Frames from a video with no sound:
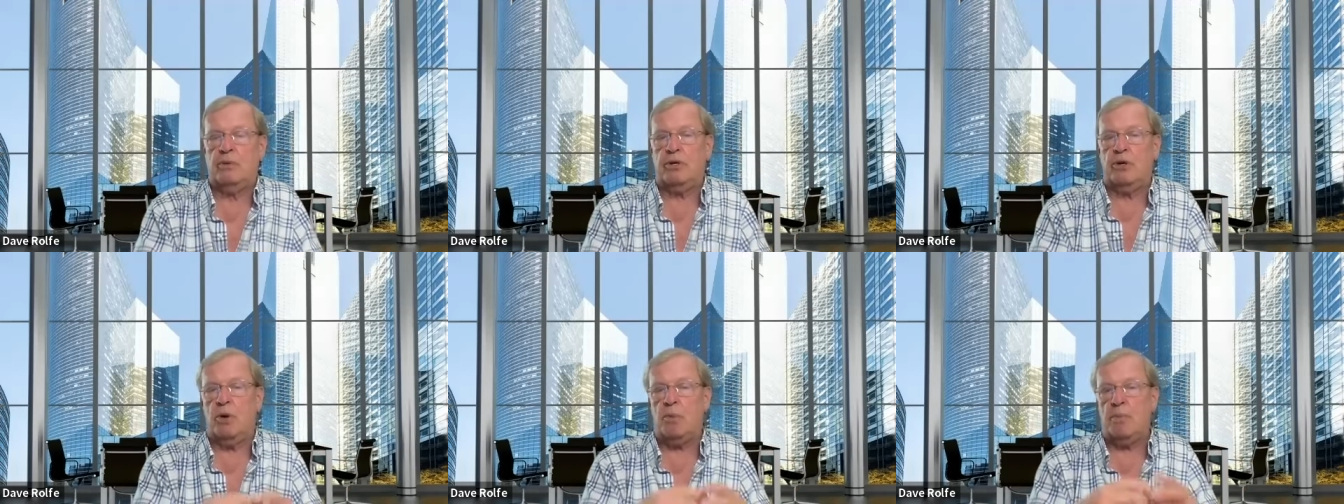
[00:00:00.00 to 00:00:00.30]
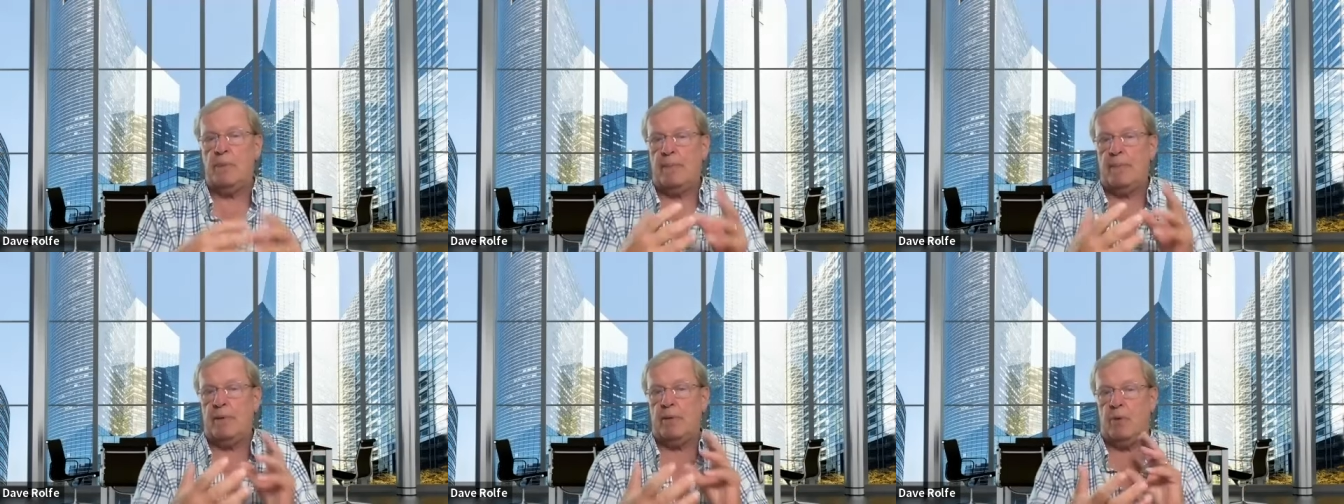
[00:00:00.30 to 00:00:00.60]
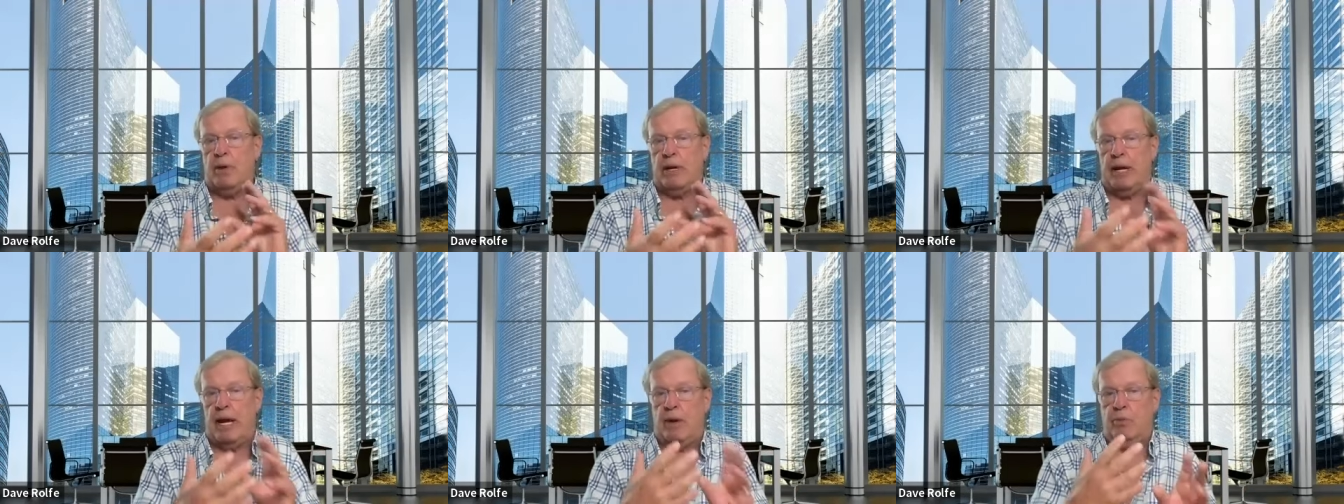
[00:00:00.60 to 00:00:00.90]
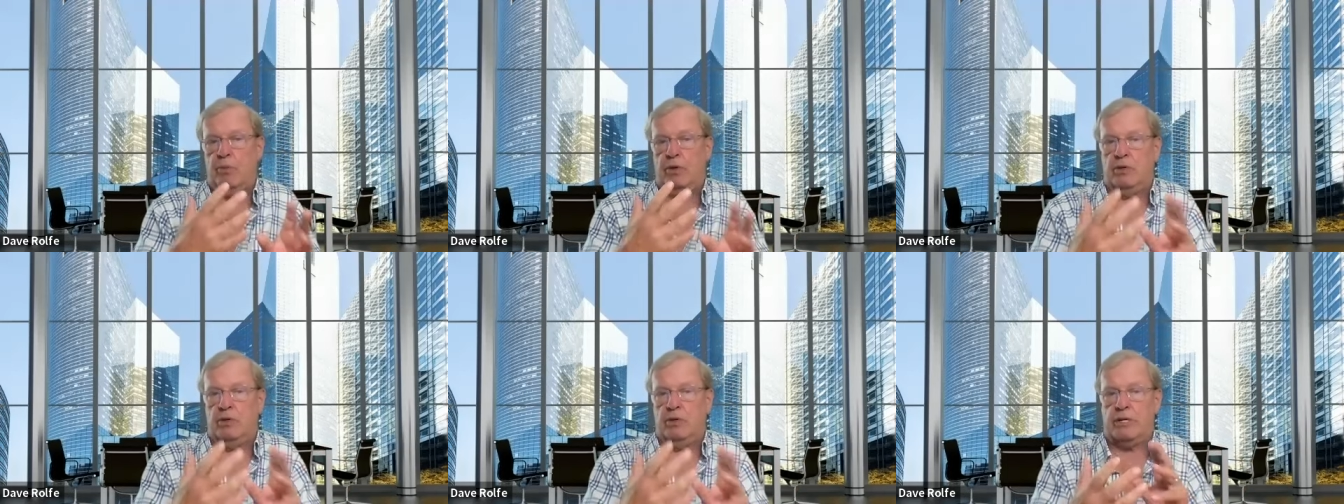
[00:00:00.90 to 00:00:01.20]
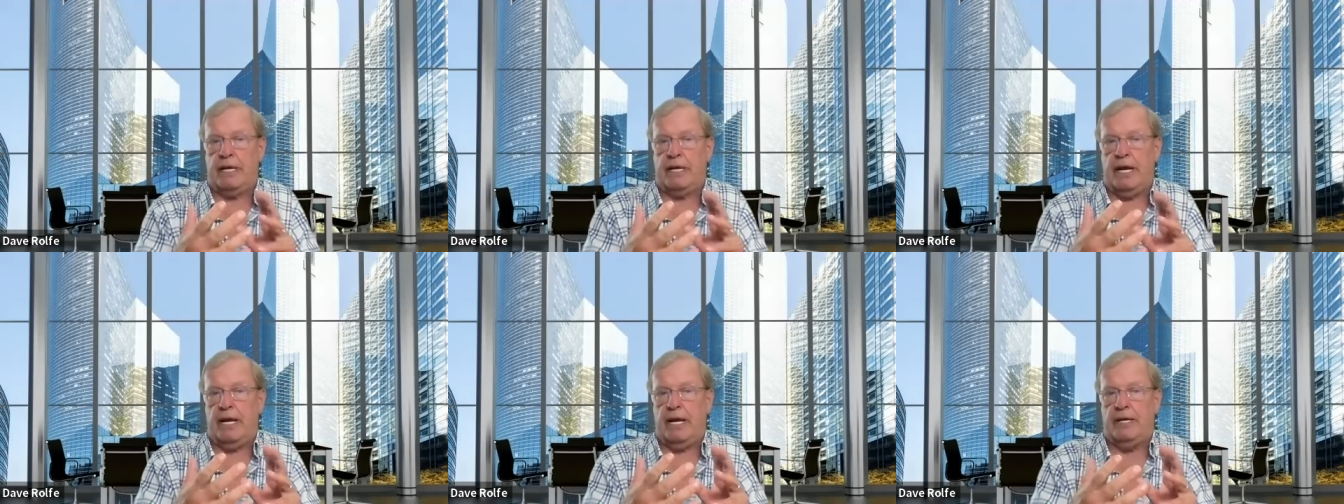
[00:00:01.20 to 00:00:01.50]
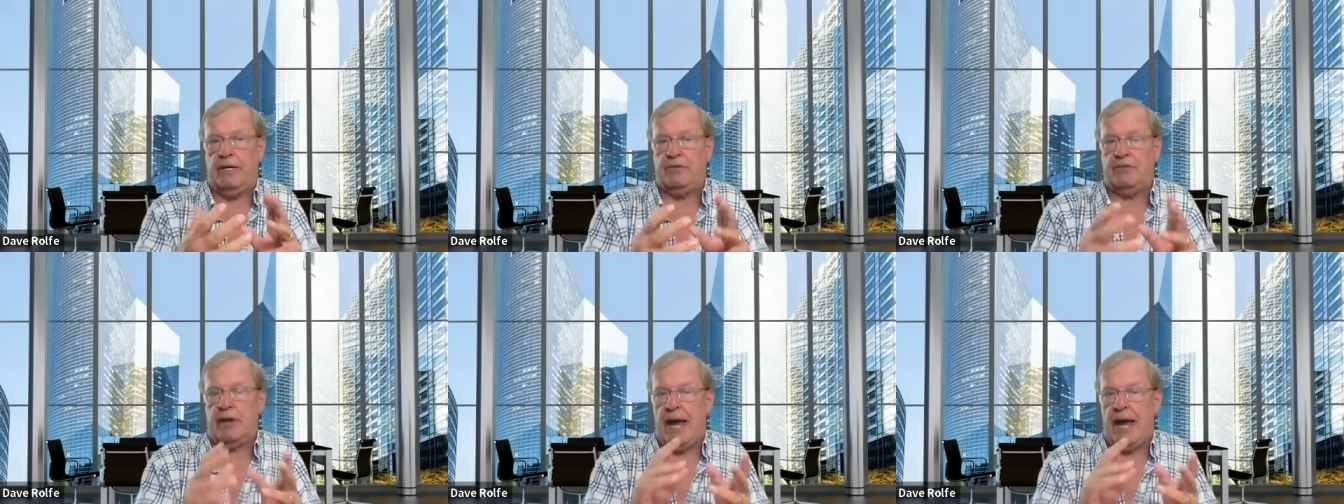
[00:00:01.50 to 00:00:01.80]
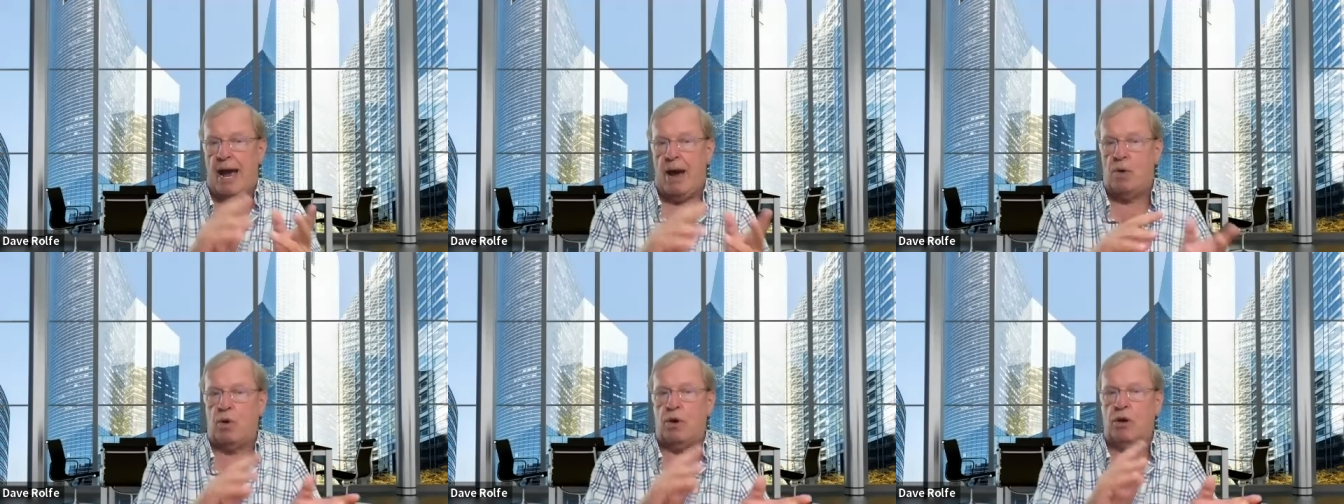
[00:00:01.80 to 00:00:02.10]
you know, maybe what I would look at is
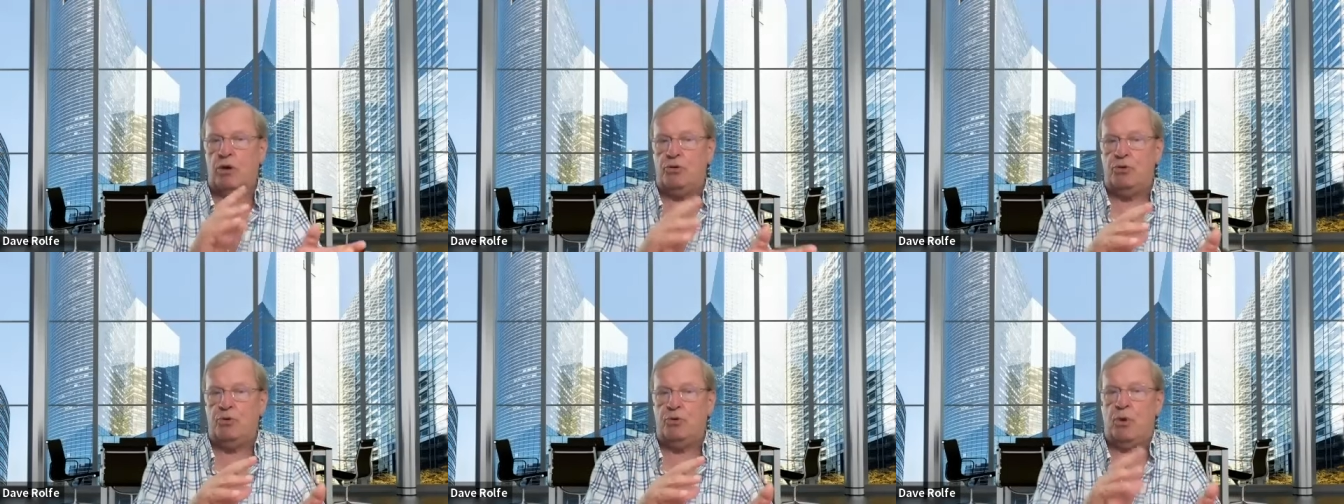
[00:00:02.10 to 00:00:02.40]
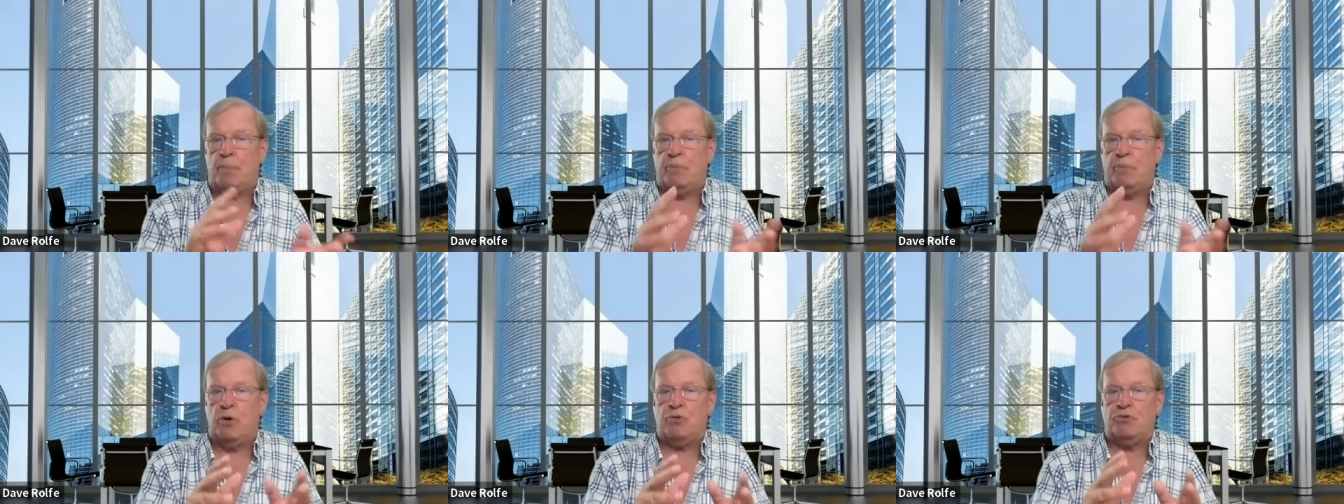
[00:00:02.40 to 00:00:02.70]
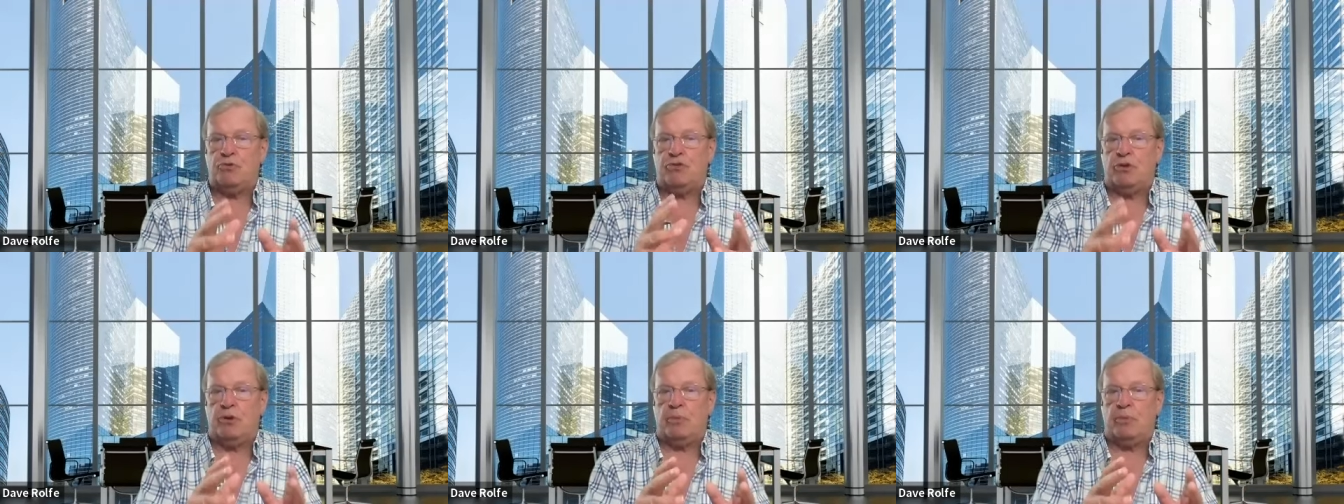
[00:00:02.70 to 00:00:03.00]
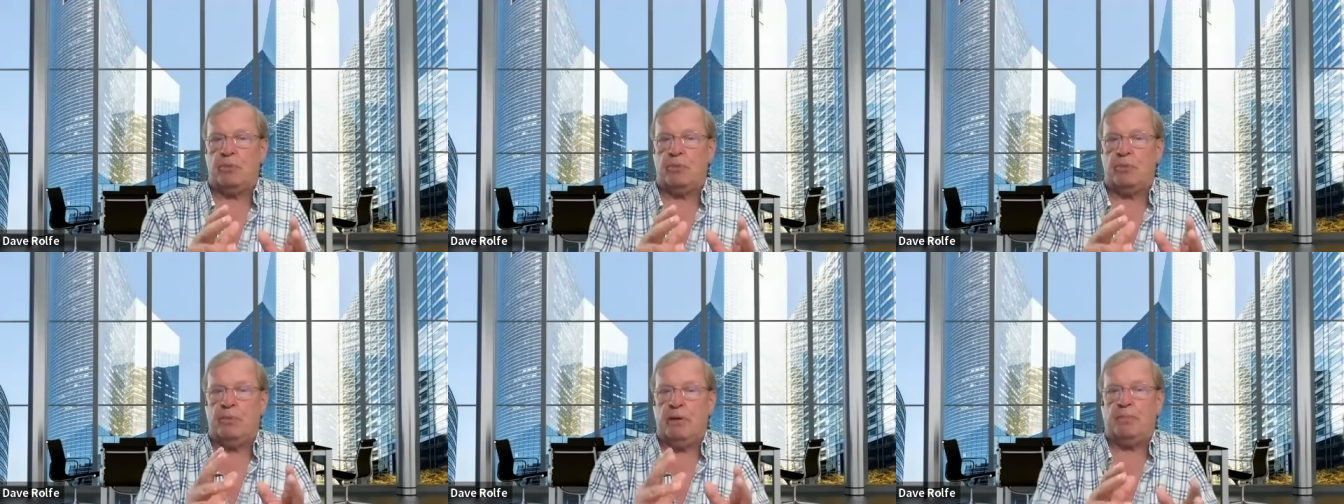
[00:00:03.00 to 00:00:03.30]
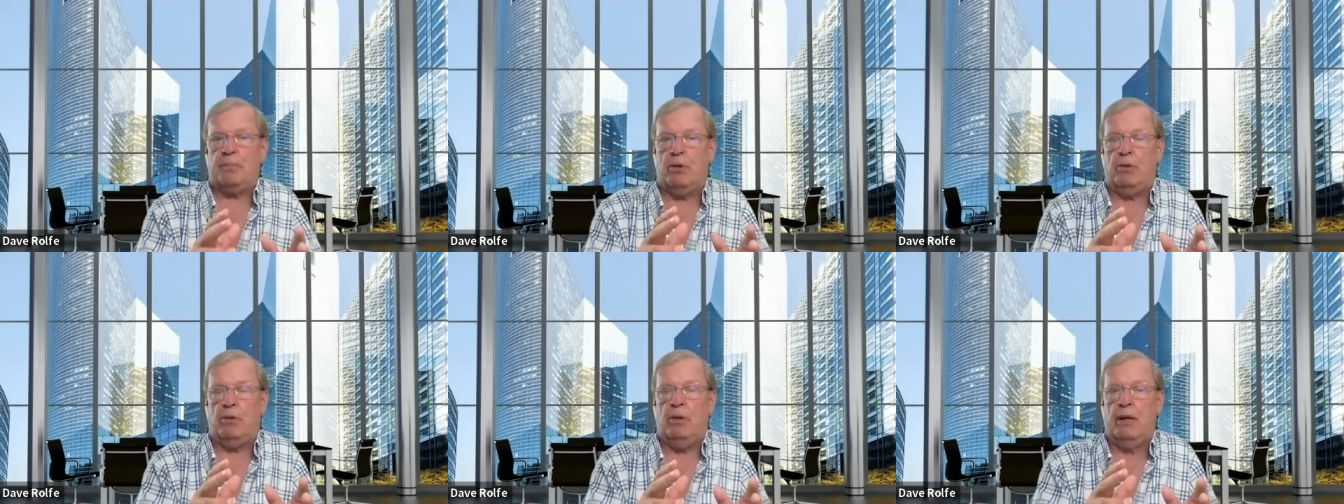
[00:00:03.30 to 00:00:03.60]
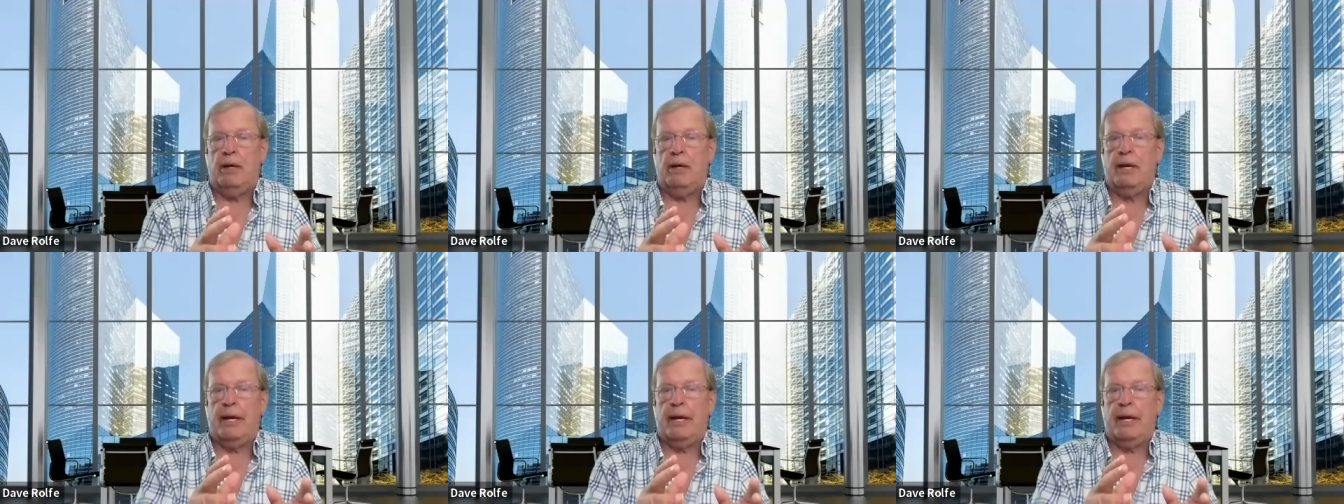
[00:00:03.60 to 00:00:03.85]
how are you approaching people